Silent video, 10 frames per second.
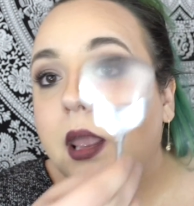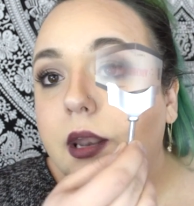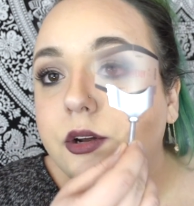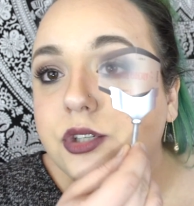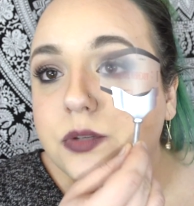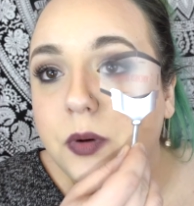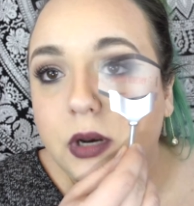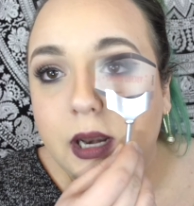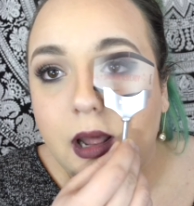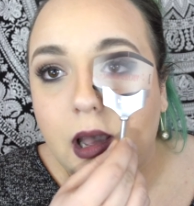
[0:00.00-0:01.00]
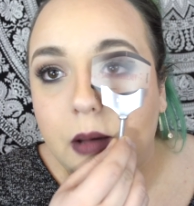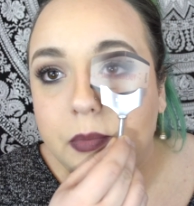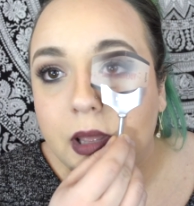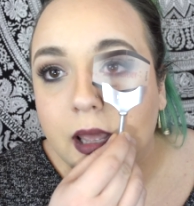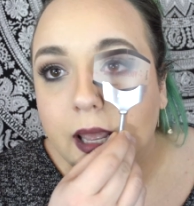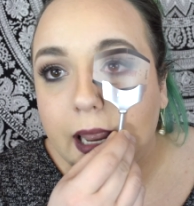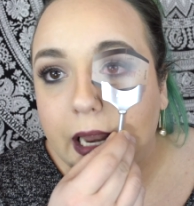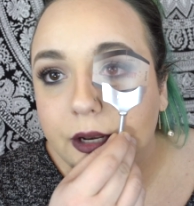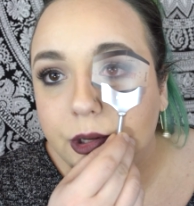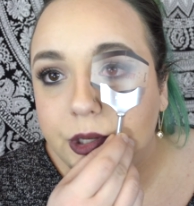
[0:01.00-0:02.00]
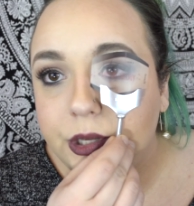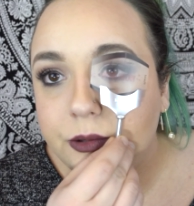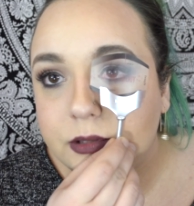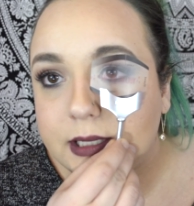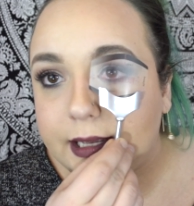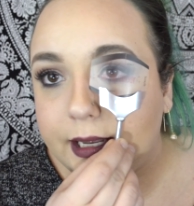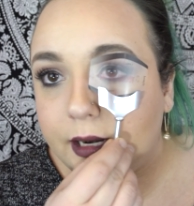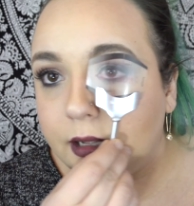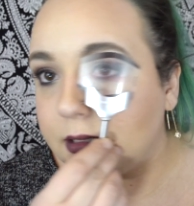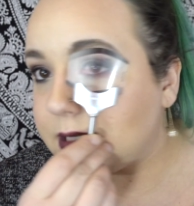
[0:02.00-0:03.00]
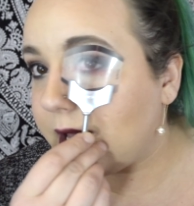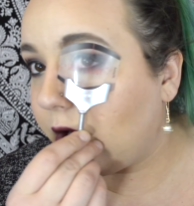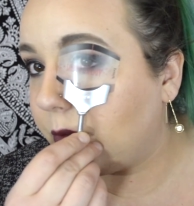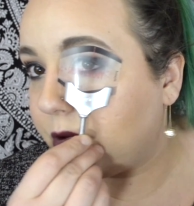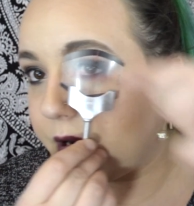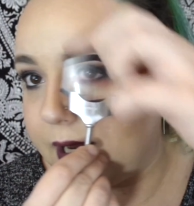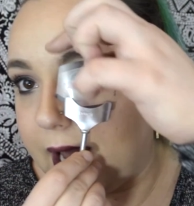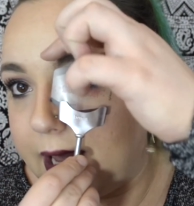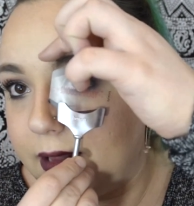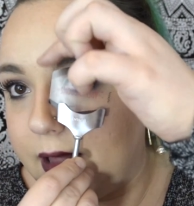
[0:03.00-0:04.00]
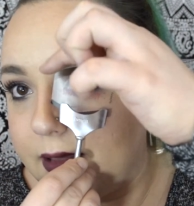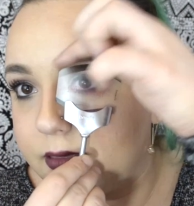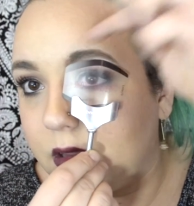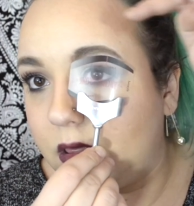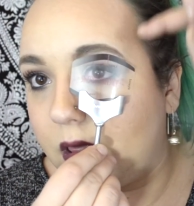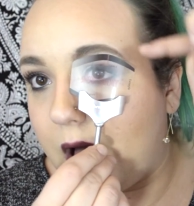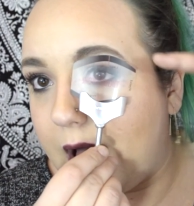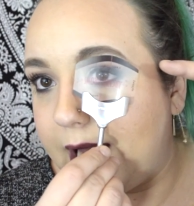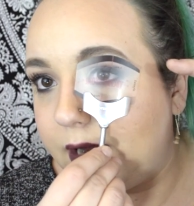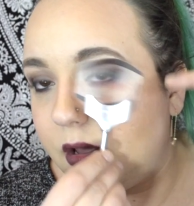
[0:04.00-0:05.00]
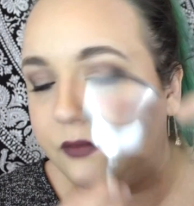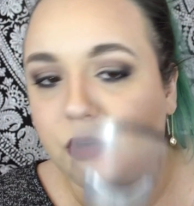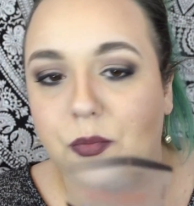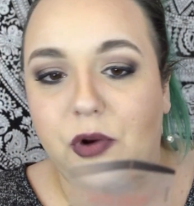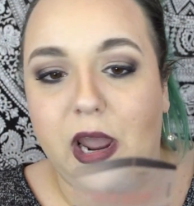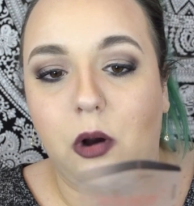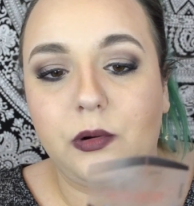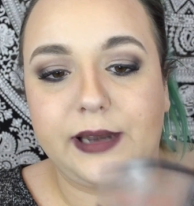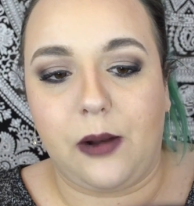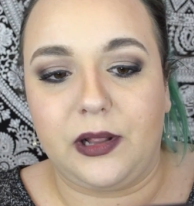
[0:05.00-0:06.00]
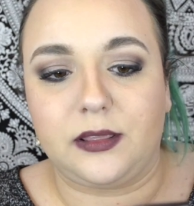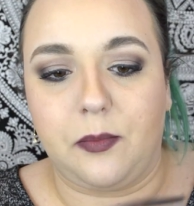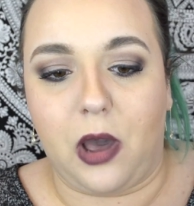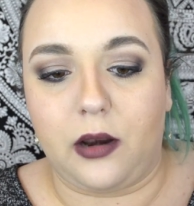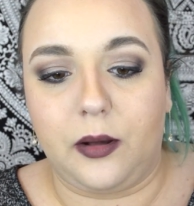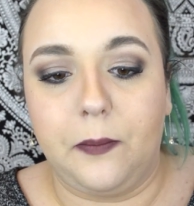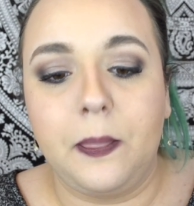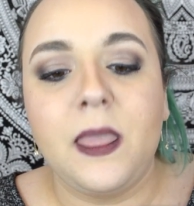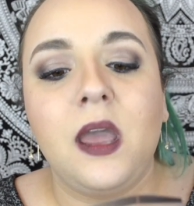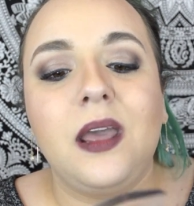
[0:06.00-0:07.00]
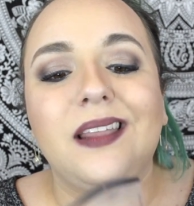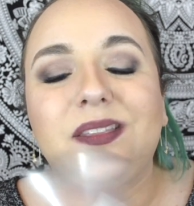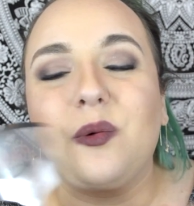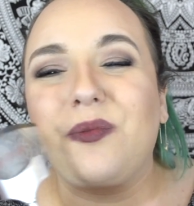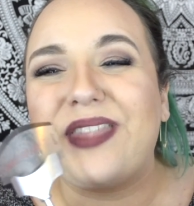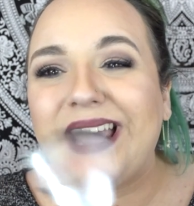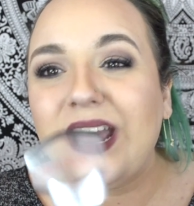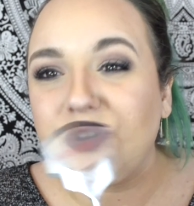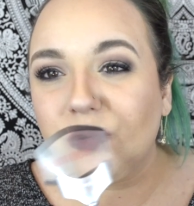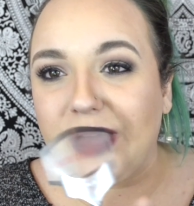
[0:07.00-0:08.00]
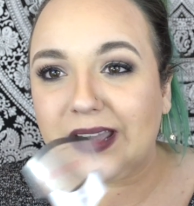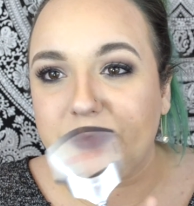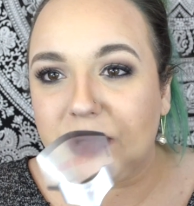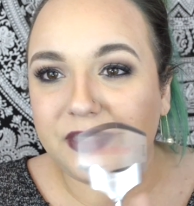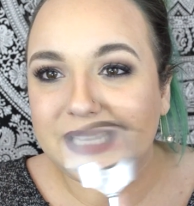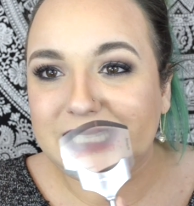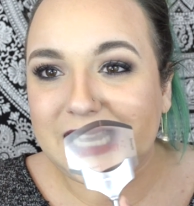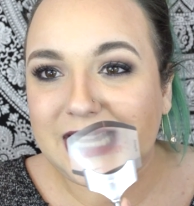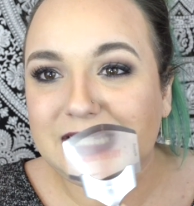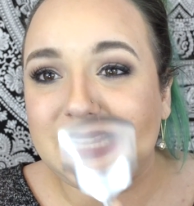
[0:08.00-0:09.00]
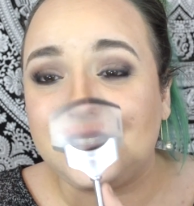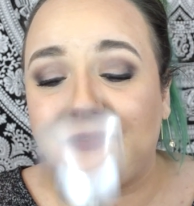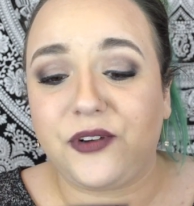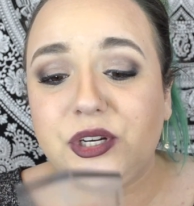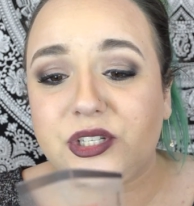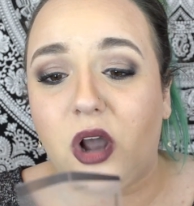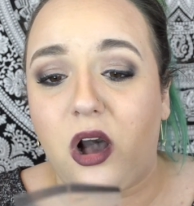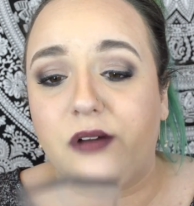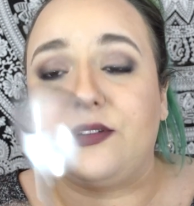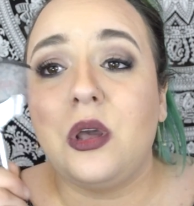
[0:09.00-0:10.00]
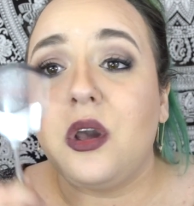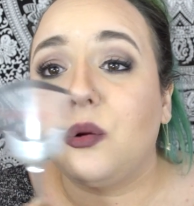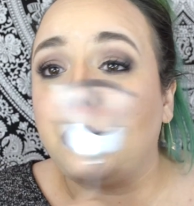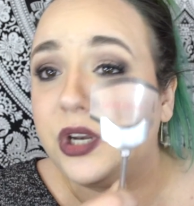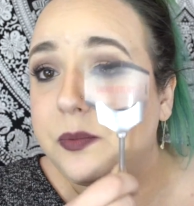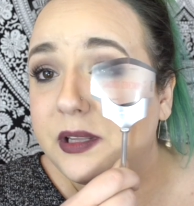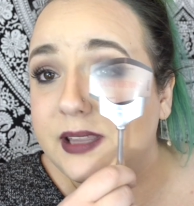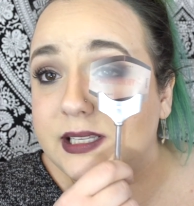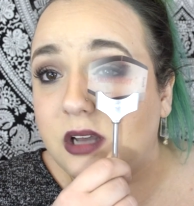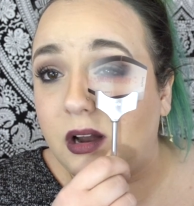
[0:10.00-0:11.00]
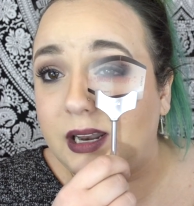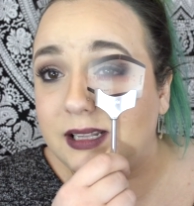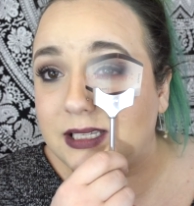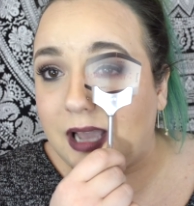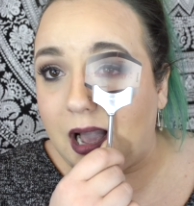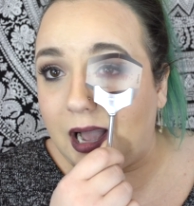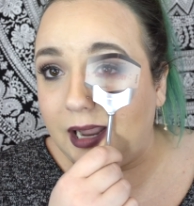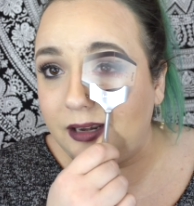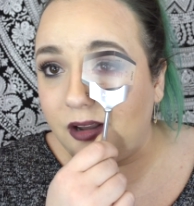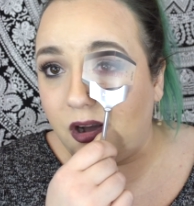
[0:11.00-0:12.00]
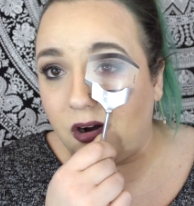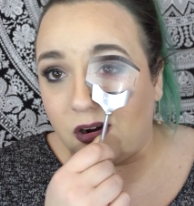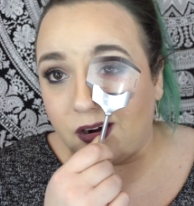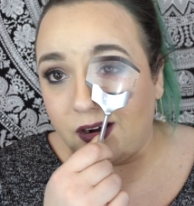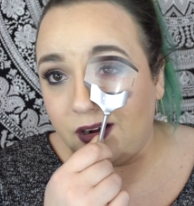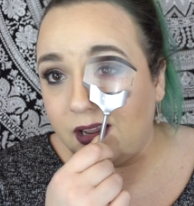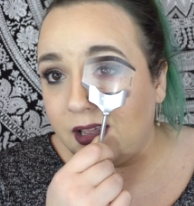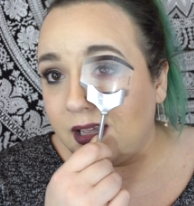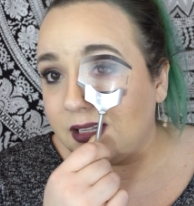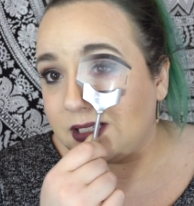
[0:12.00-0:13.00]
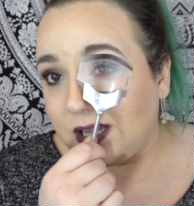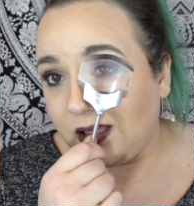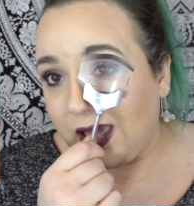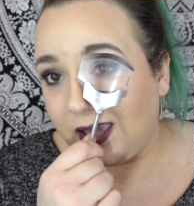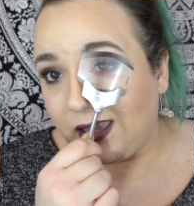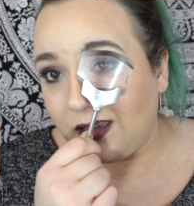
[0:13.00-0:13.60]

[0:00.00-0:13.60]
and you just put it up and you use it to help create like the line of your brow down at the bottom. The thing I don't like about this is first off, when you put this on, it's kind of hard to like